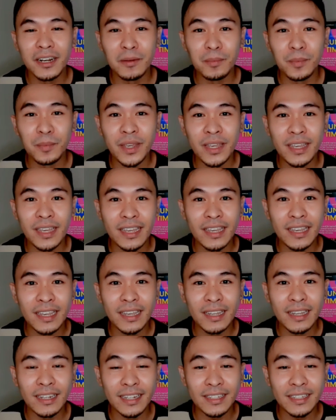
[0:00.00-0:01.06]
being,
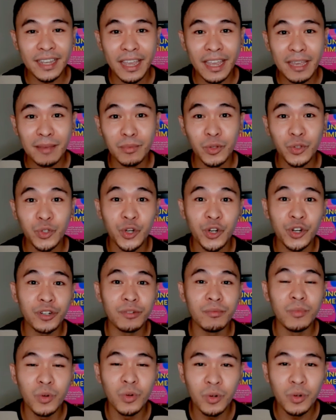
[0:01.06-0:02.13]
let's say, able to earn
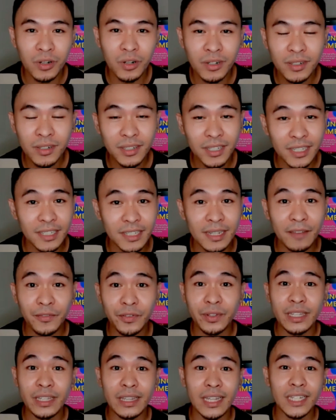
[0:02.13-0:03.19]
more, because
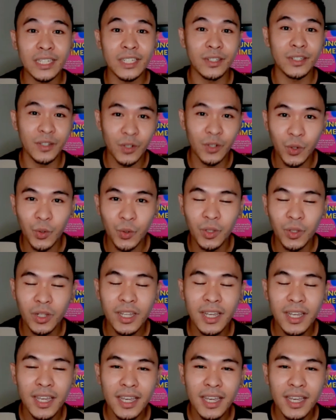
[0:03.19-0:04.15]
definitely that's the goal,